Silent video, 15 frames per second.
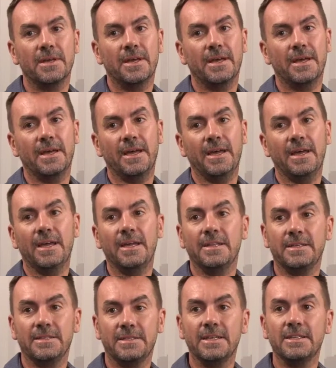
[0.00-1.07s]

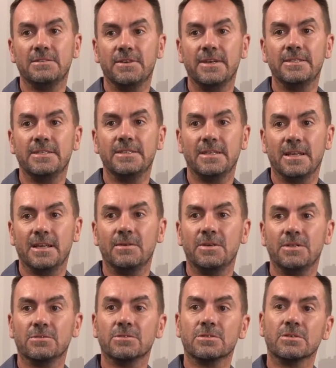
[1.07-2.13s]
and intense fancy yellow
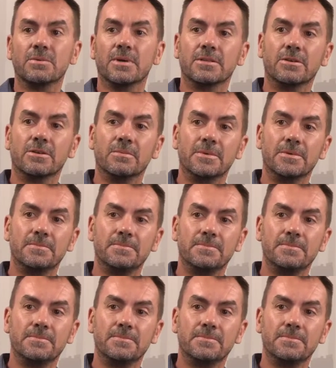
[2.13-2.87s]
is also quite common.